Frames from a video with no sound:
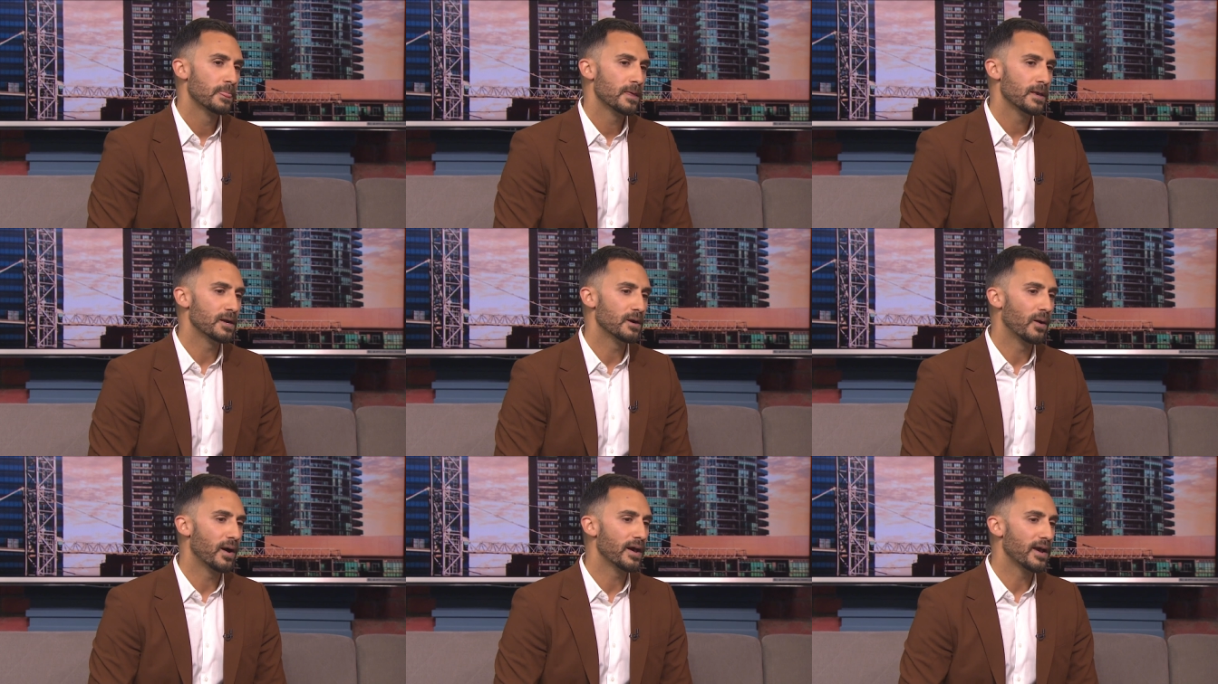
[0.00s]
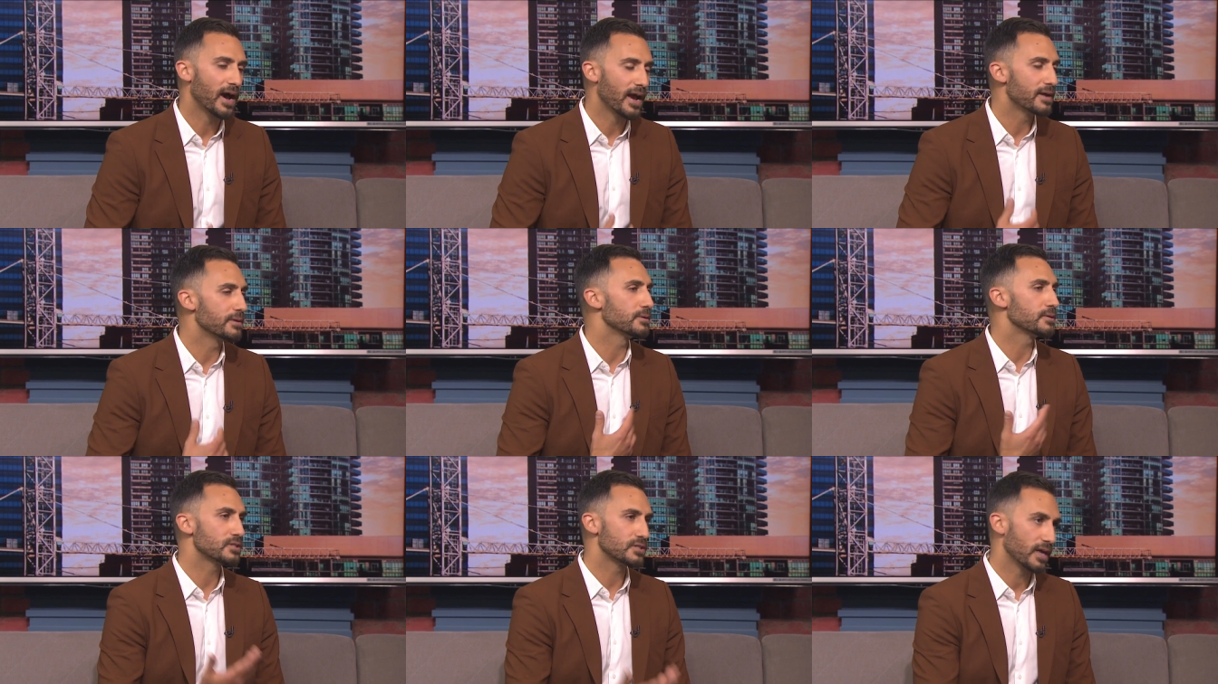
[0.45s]
you know, I, I
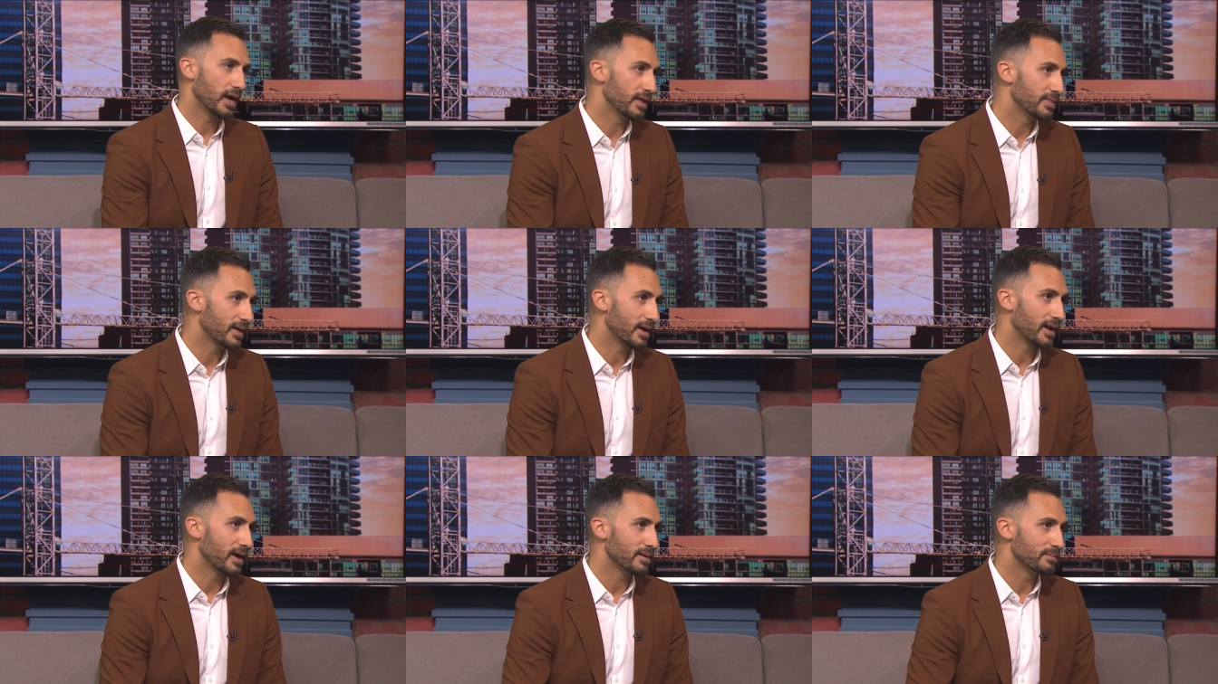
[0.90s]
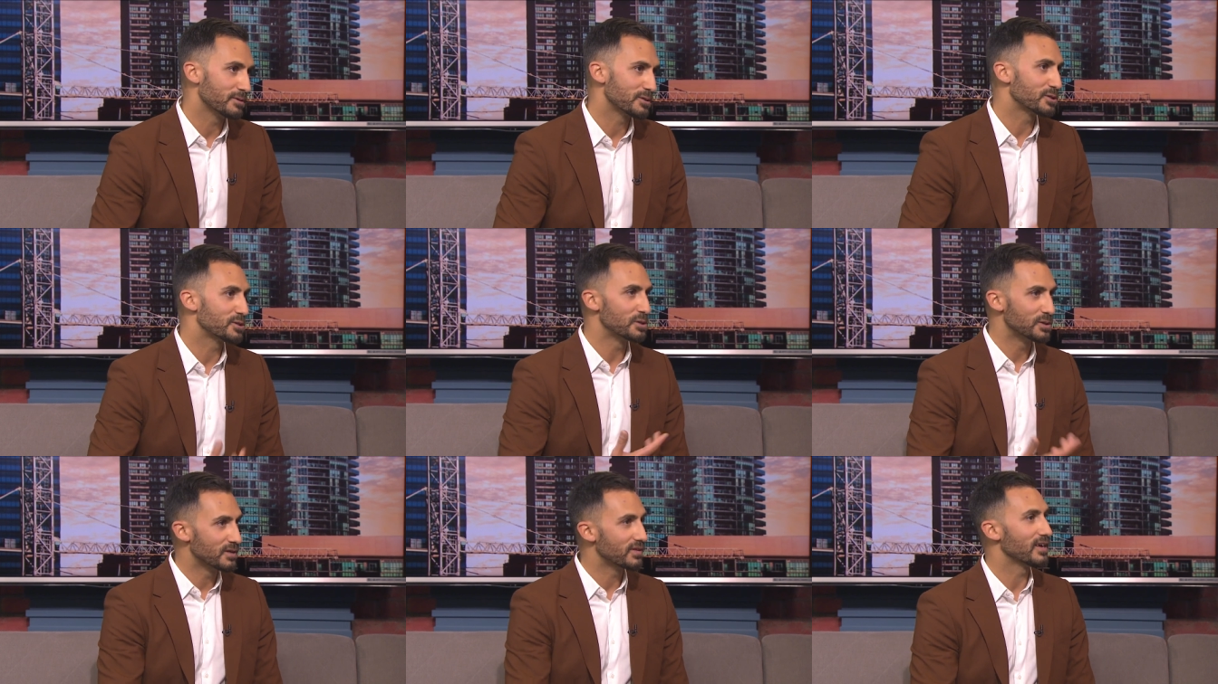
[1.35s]
understand that. I'm a
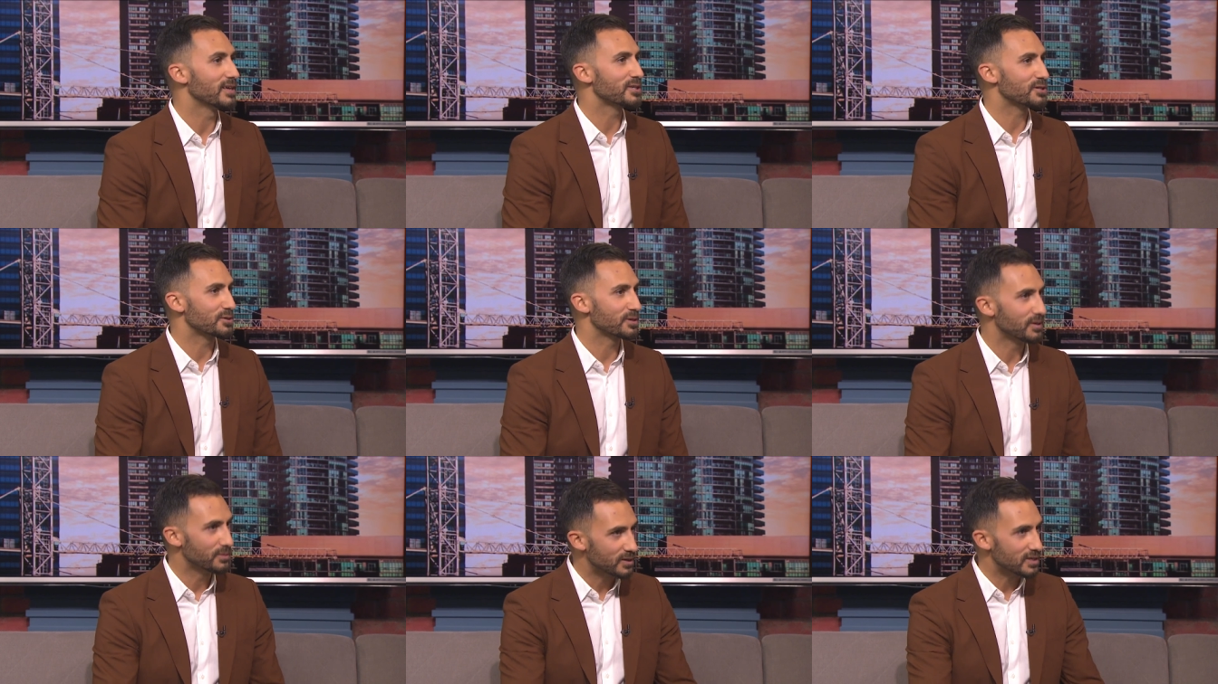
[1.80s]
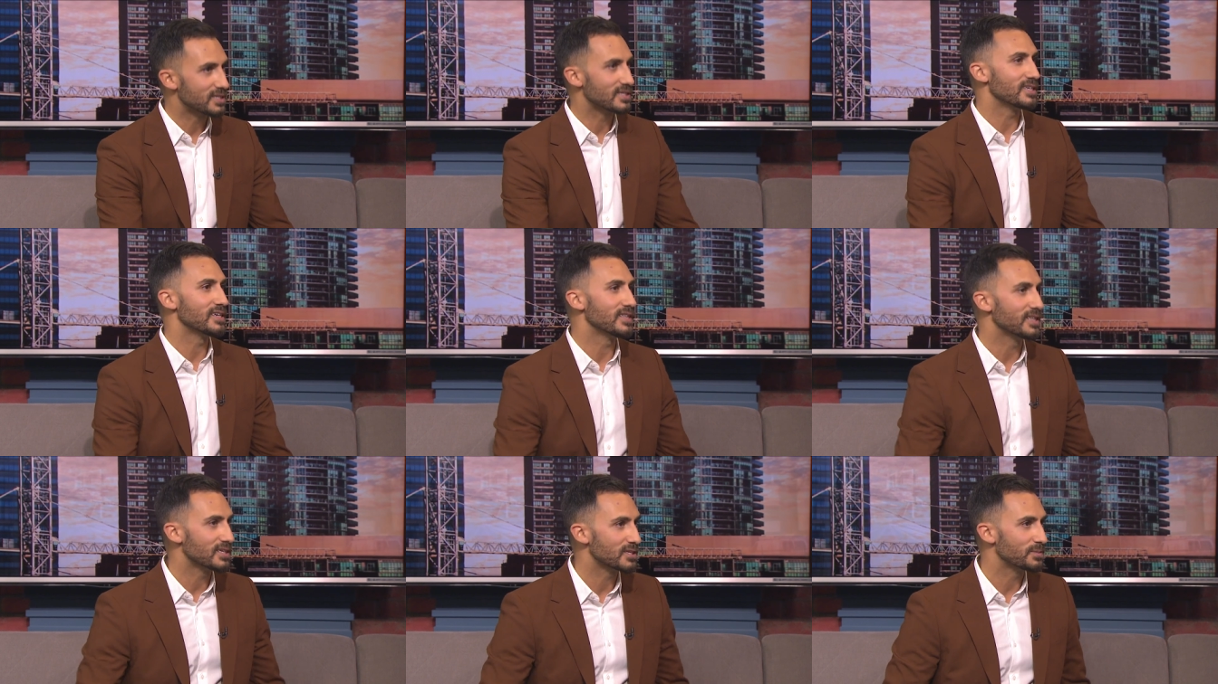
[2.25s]
student of history. We
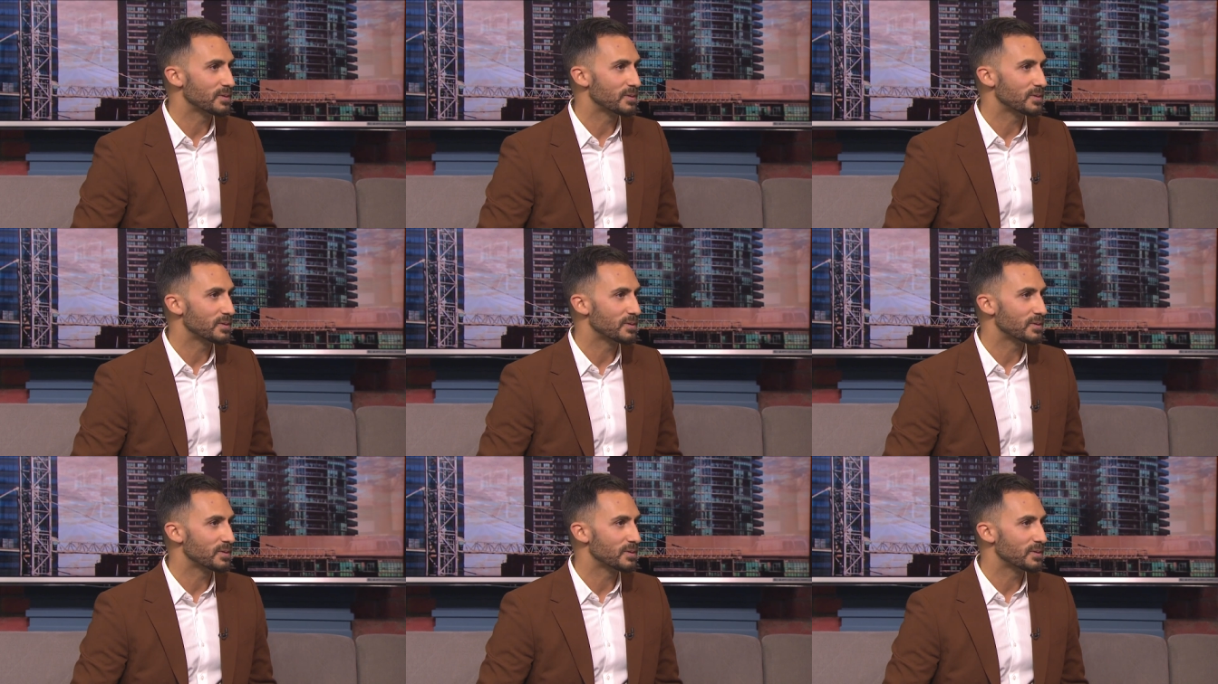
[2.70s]
see this.